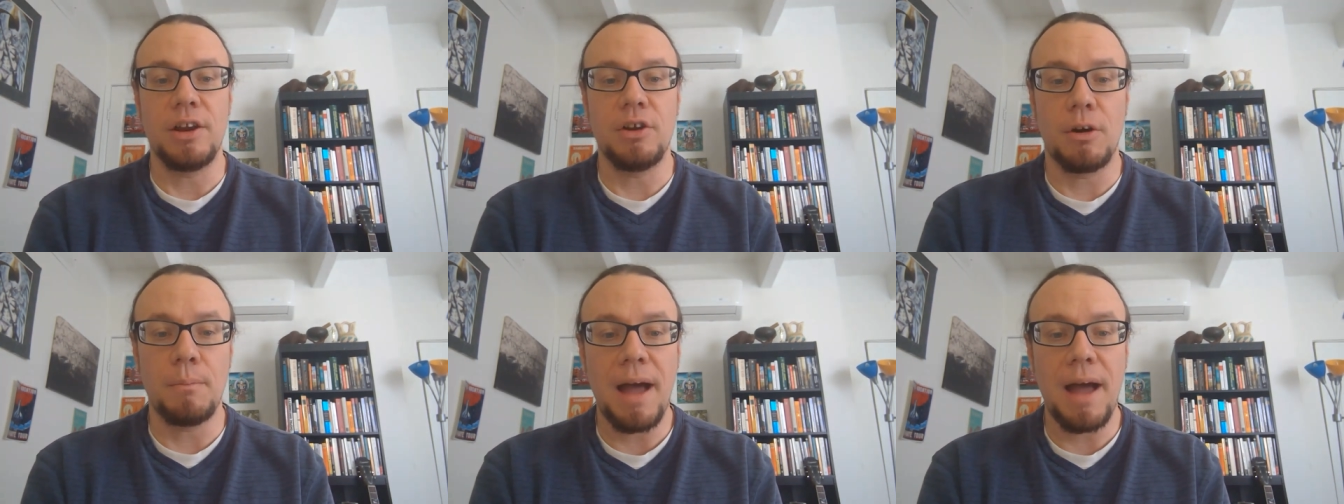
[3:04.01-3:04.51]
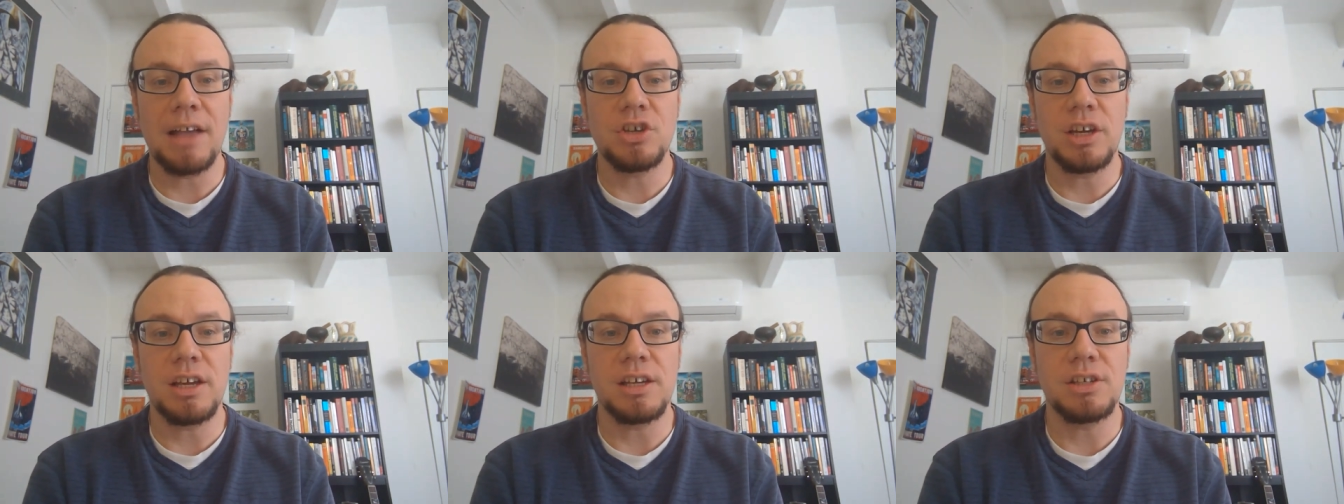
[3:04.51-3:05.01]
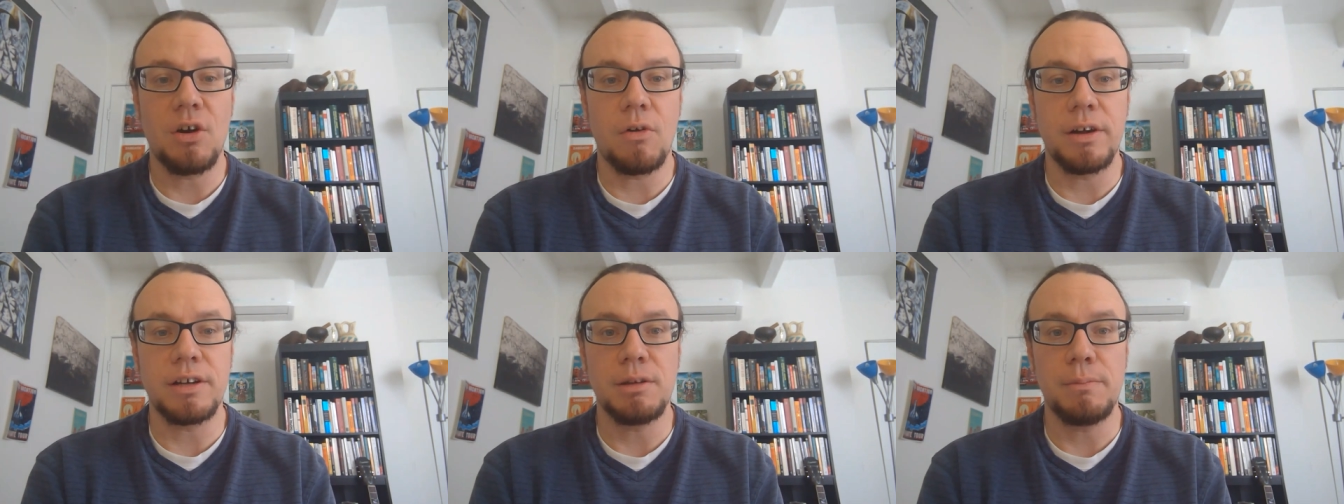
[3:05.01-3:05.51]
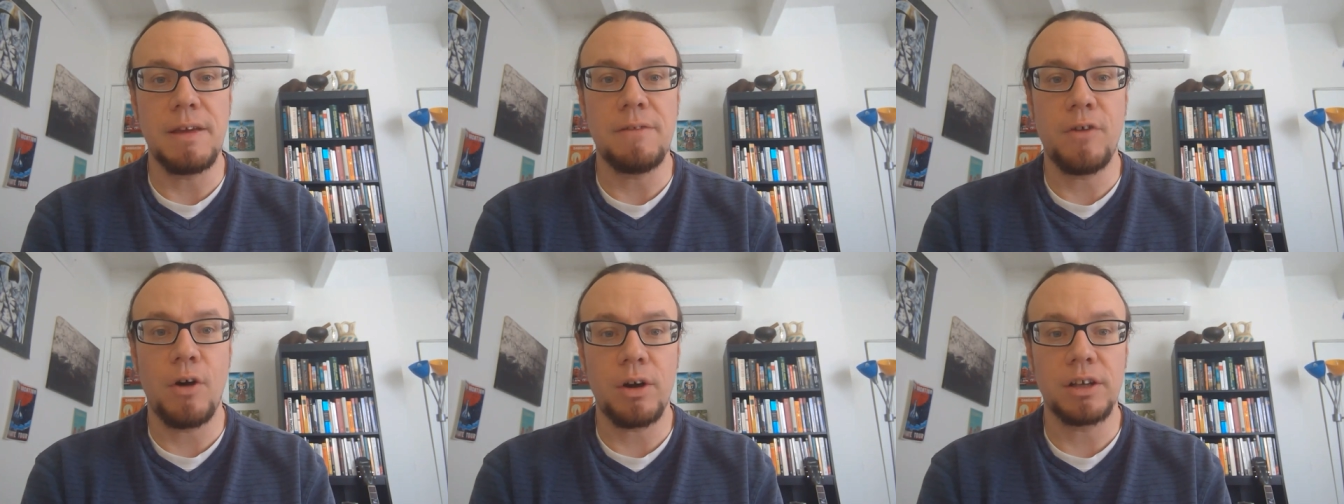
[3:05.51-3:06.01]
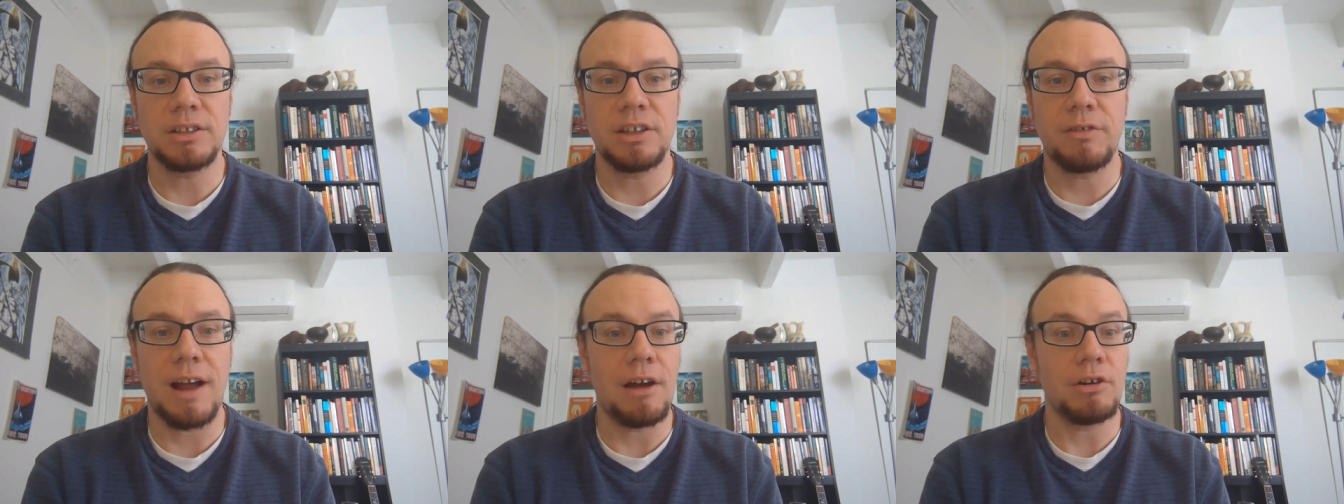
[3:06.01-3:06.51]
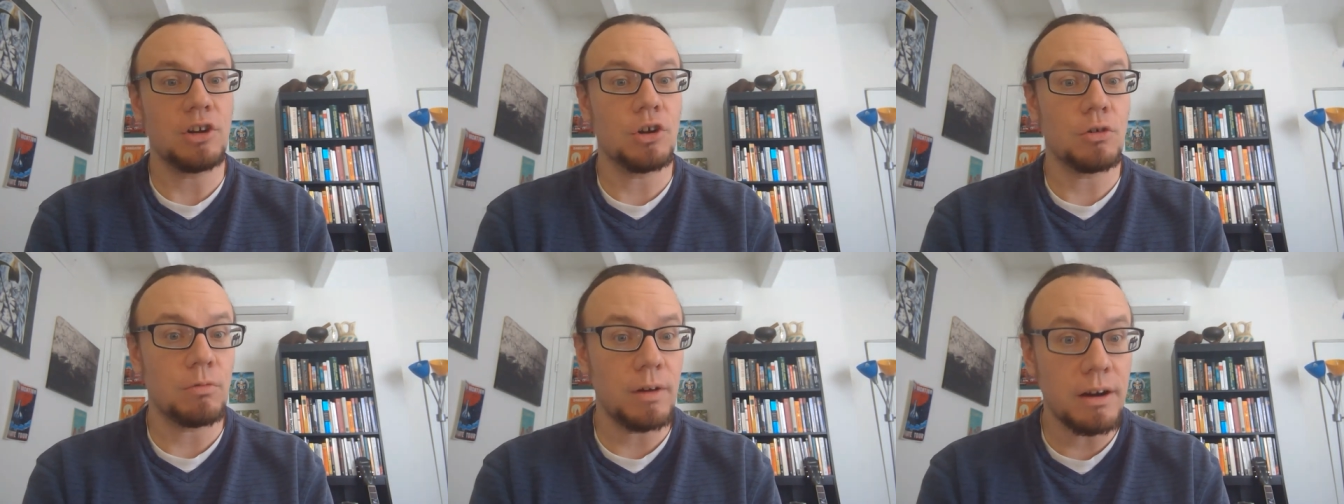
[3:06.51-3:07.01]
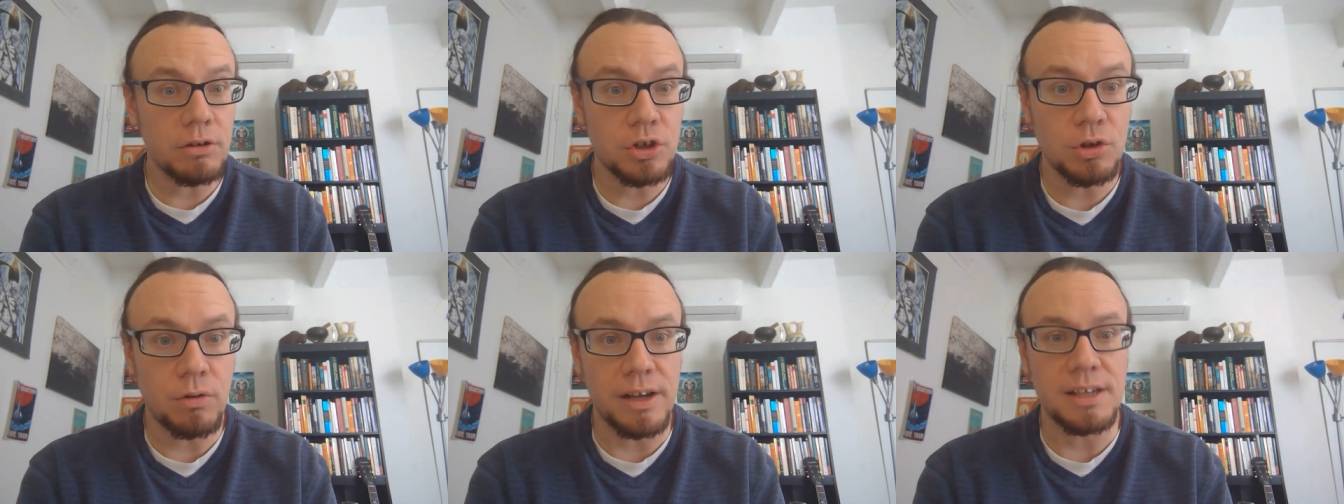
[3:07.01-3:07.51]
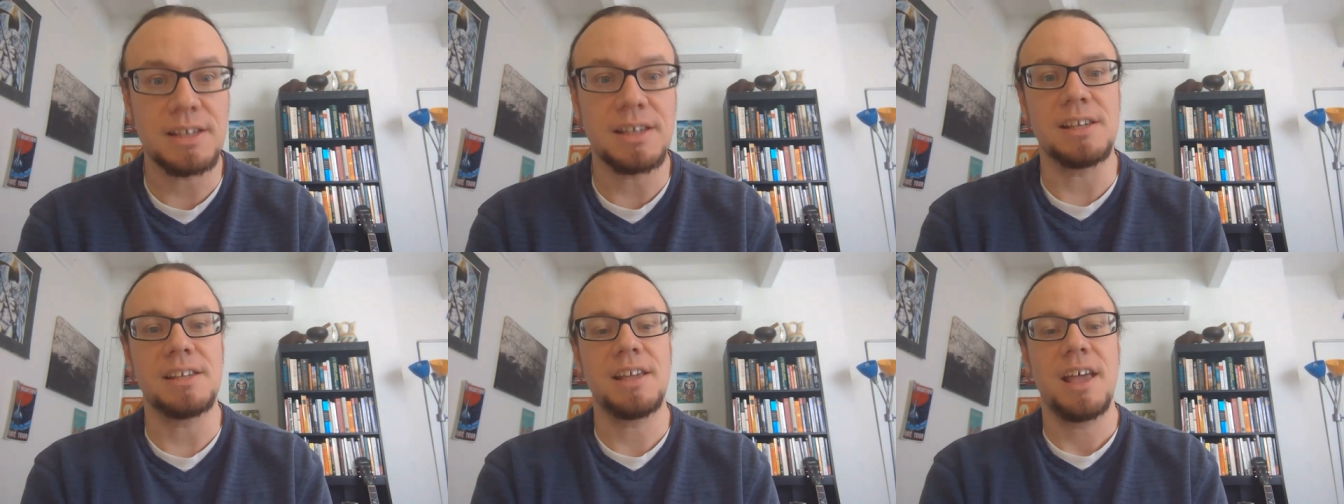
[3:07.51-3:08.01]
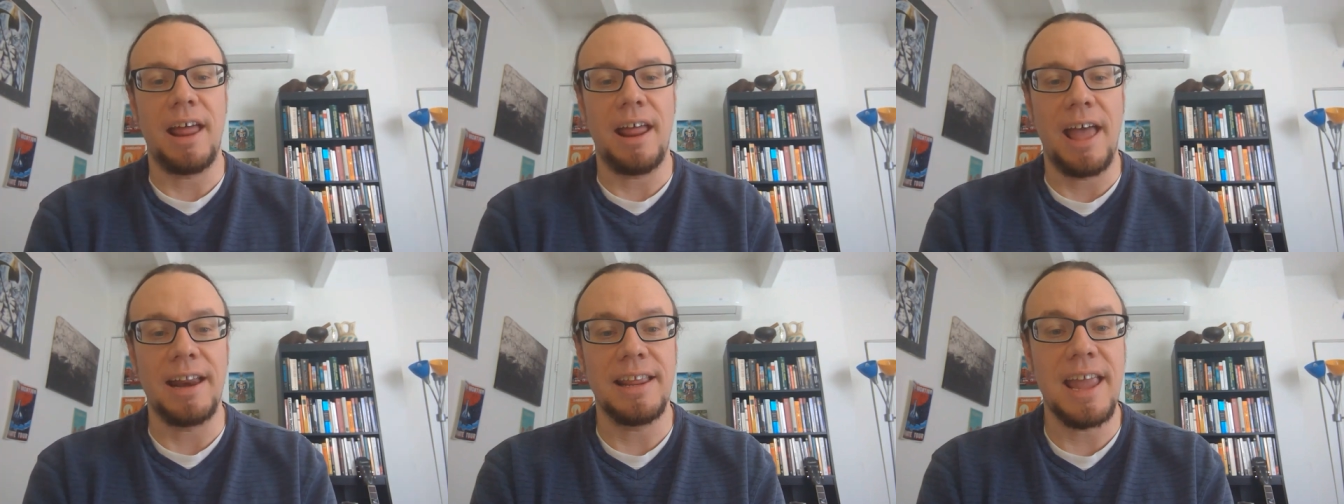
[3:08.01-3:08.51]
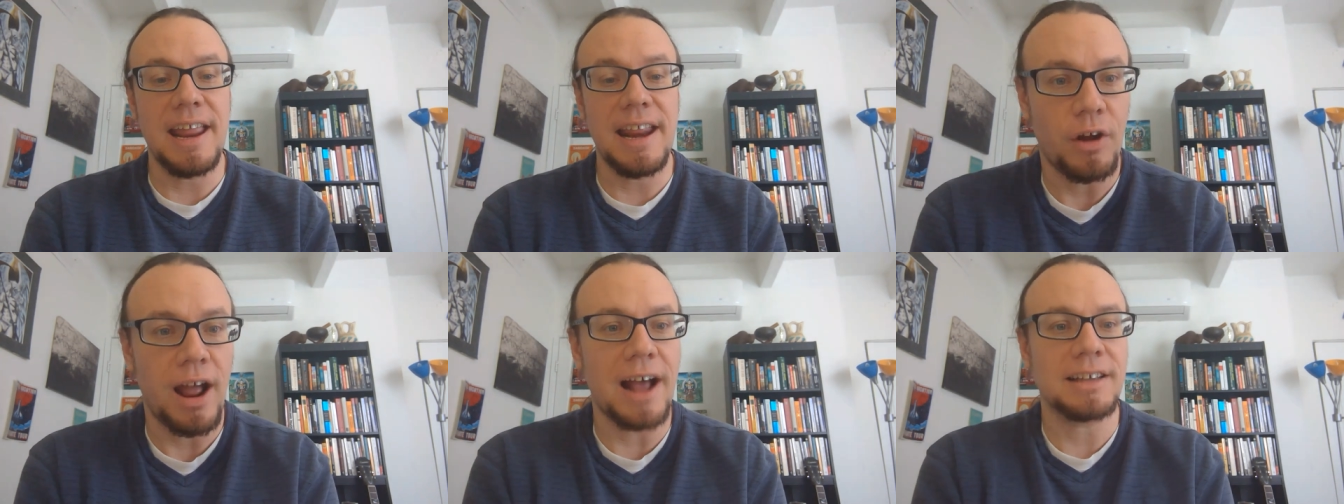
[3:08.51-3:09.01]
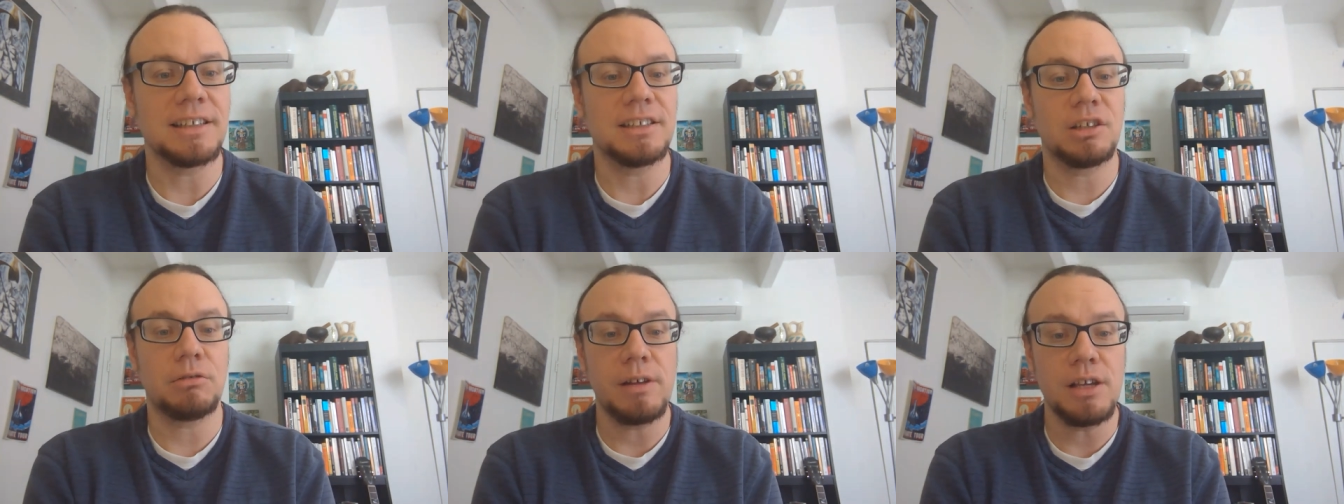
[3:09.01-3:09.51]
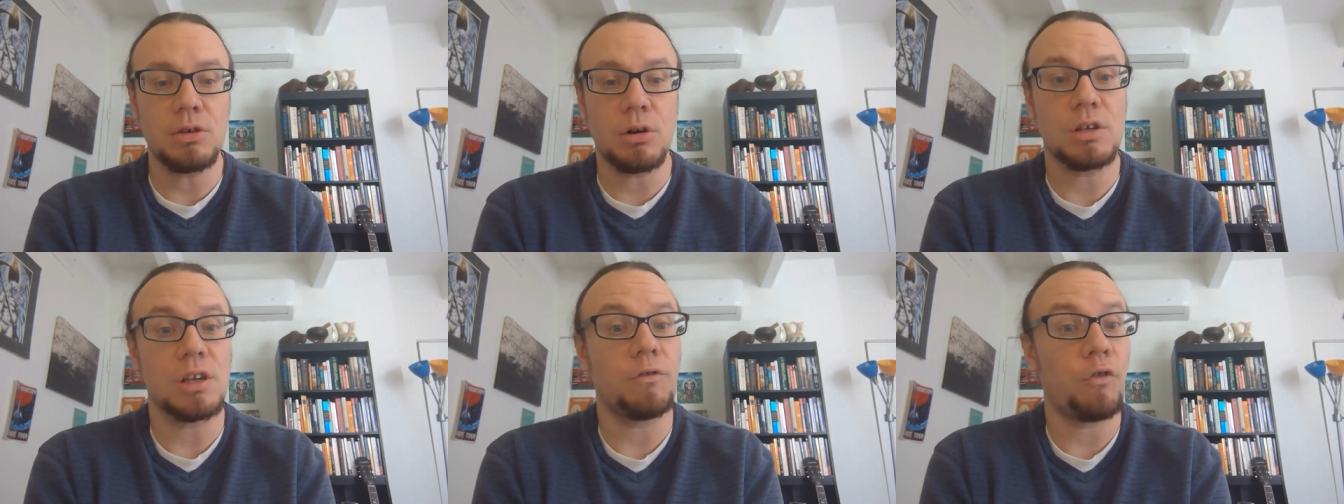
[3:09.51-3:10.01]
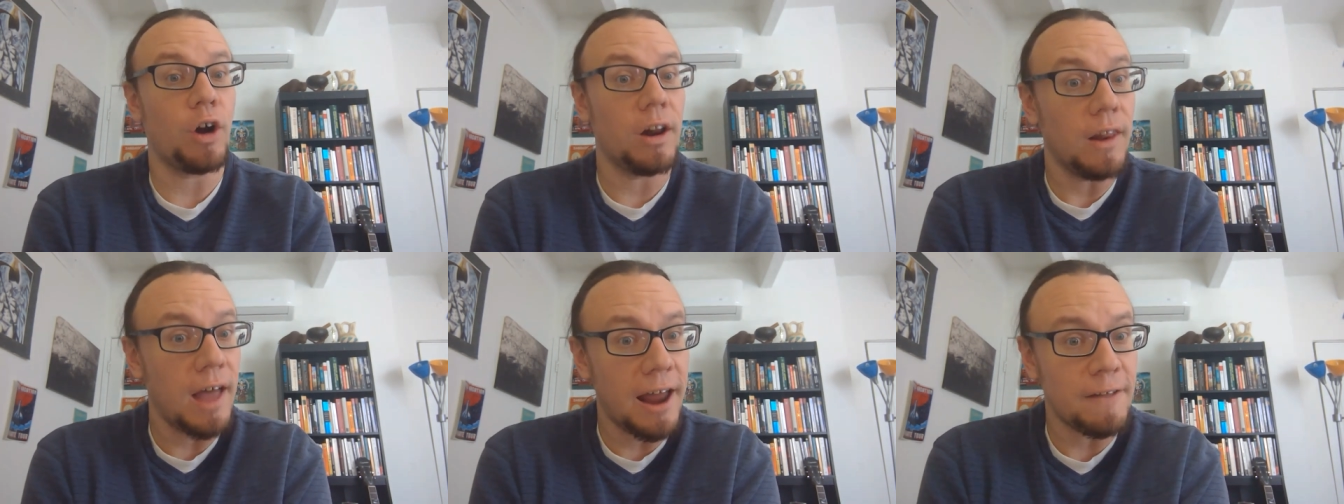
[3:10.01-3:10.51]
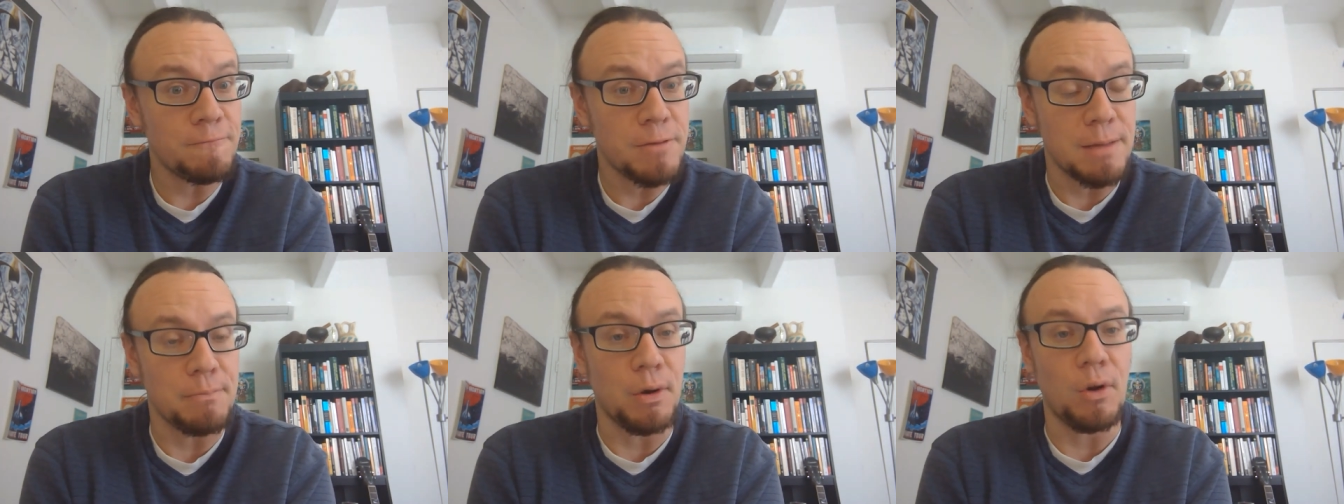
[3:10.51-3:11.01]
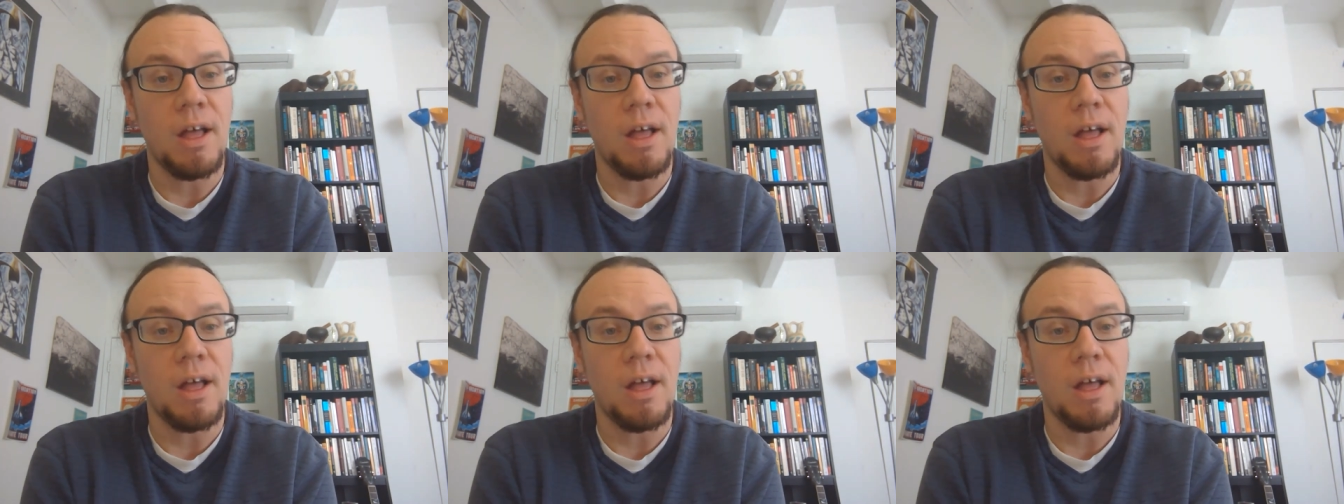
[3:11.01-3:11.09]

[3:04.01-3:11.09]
your magic is going to be focused around career choices and gaining access to resources for a lot of people.